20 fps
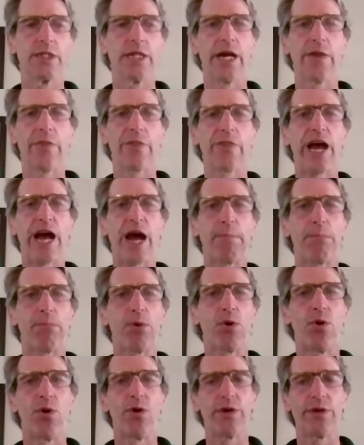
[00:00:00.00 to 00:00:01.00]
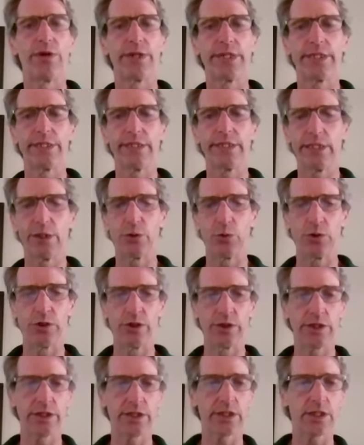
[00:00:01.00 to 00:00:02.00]
At that point, it
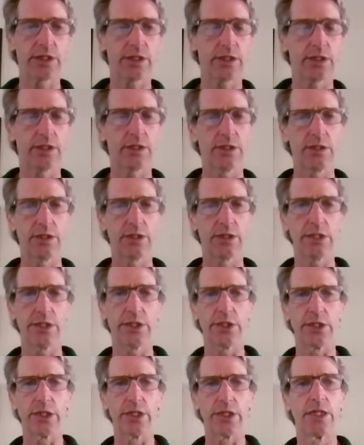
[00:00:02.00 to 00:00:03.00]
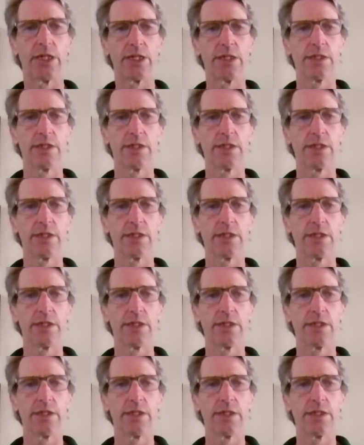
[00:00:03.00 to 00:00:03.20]
was clear